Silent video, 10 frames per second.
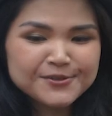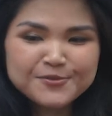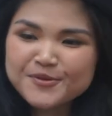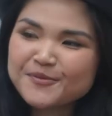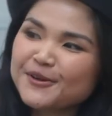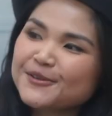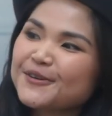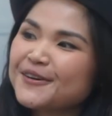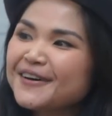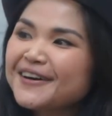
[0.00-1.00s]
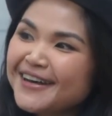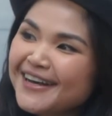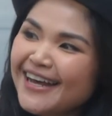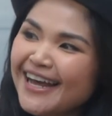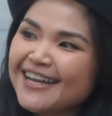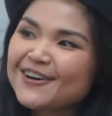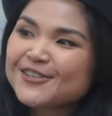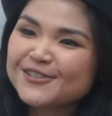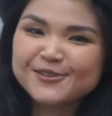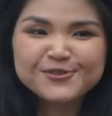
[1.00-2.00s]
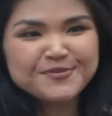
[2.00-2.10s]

supermodel, and now she's a